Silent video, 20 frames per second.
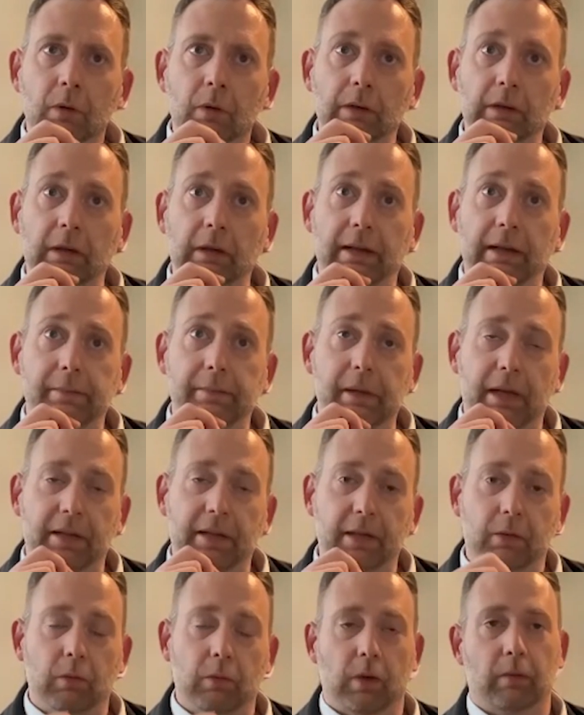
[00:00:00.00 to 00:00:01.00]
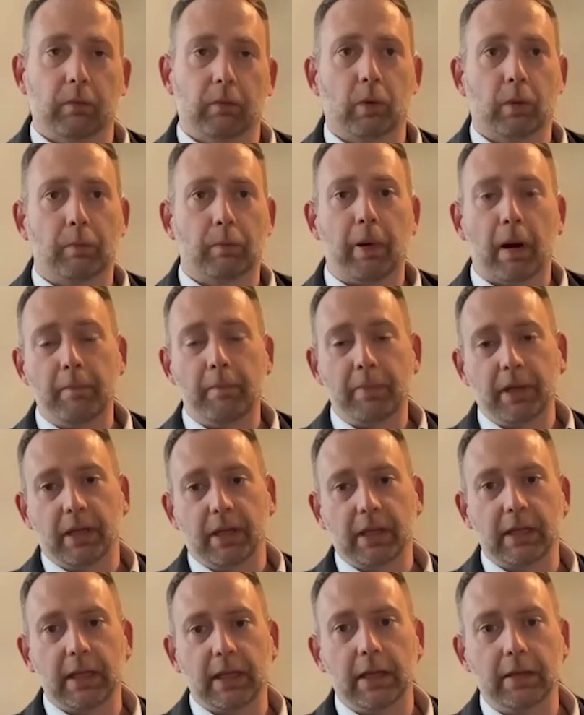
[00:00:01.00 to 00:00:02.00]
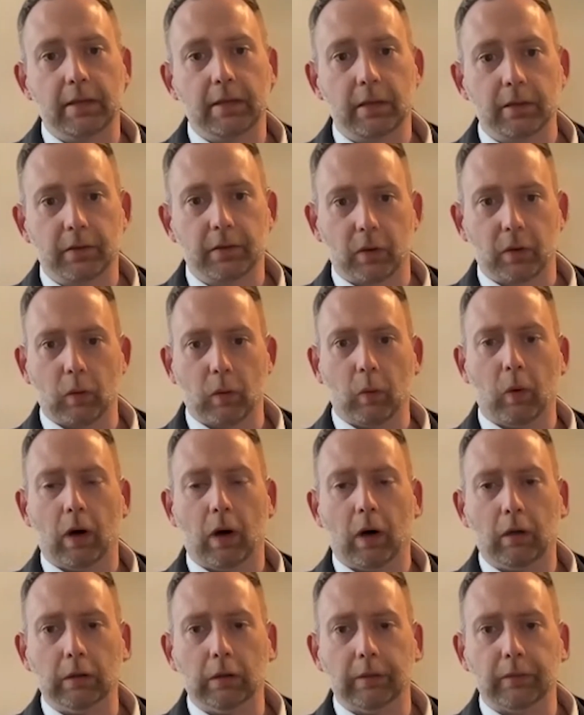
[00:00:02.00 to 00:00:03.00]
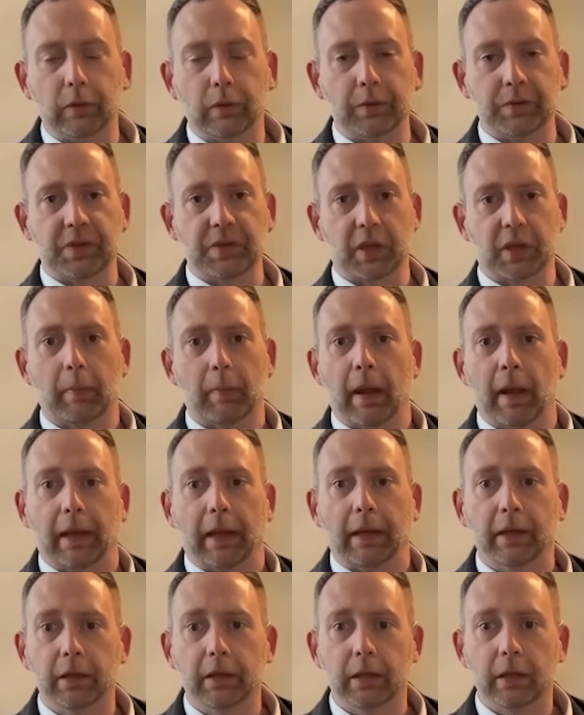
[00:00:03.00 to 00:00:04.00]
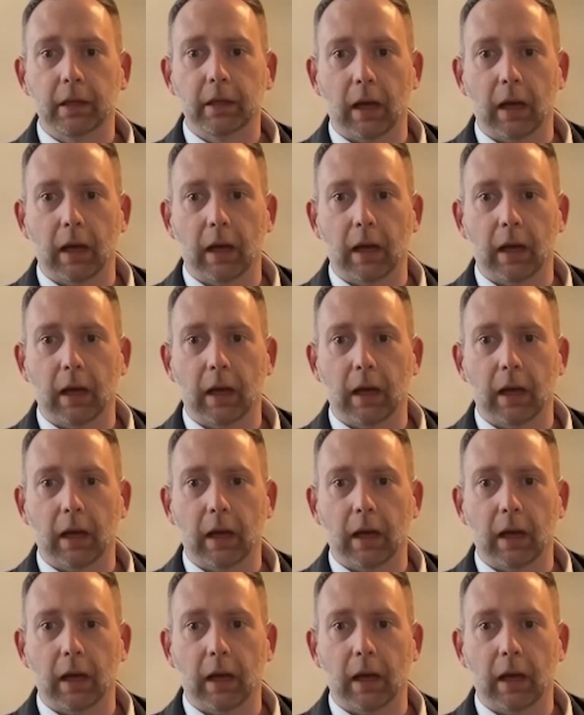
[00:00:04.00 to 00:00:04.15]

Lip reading: Well, I think we're bumping again to the wall of who's going to pay.